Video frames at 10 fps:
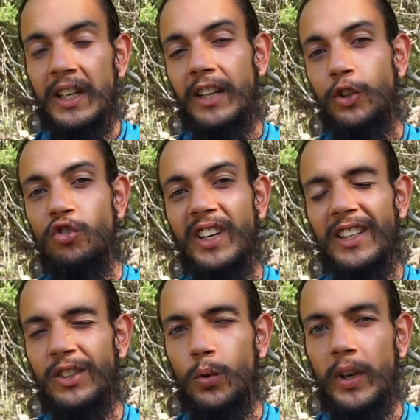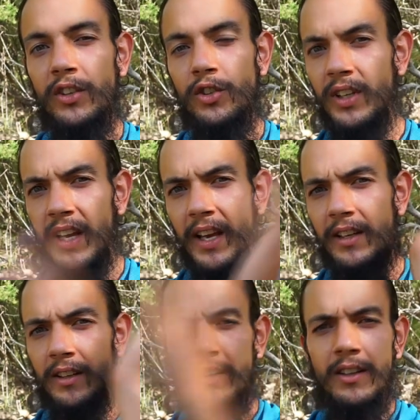and you drink it as quick as you can
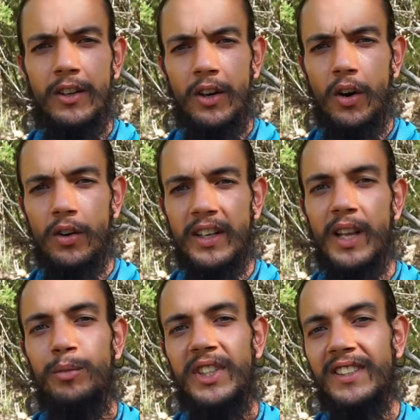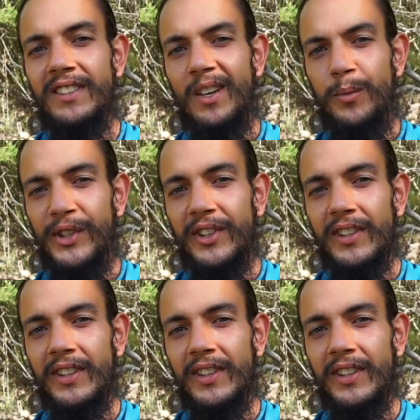on an empty stomach.